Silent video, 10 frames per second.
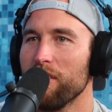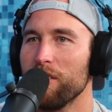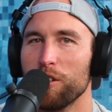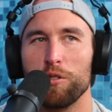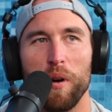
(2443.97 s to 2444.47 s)

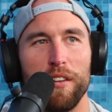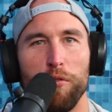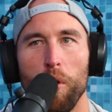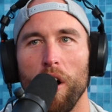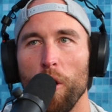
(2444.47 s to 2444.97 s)
You're
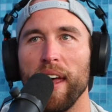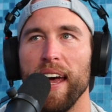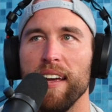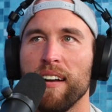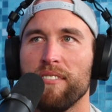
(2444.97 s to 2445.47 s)
24.
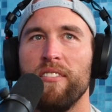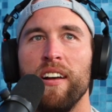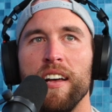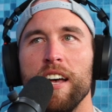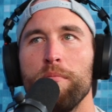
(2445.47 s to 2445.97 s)
Okay.
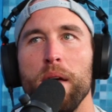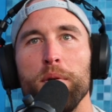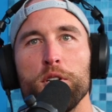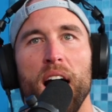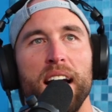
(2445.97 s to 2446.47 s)
Maybe
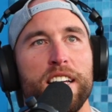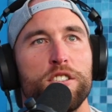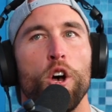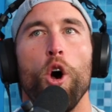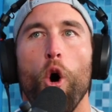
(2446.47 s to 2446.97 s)
you're not
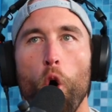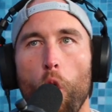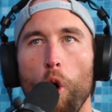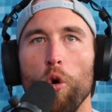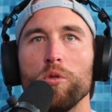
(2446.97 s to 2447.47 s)
as
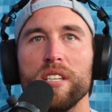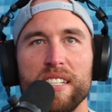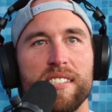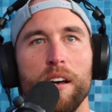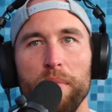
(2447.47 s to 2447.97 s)
old
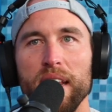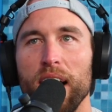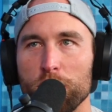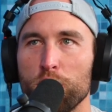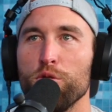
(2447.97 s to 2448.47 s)
as somebody
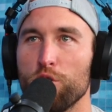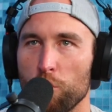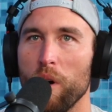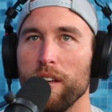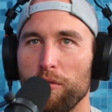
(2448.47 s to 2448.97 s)
else who's
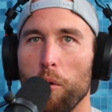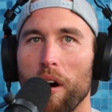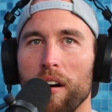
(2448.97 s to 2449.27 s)
24.